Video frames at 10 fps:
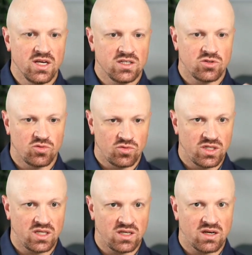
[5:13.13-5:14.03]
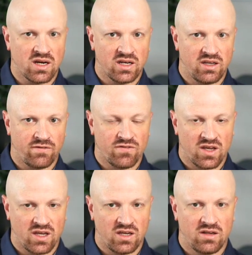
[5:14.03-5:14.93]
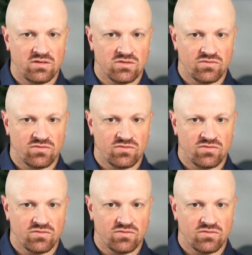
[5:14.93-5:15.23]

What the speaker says: to the IDFA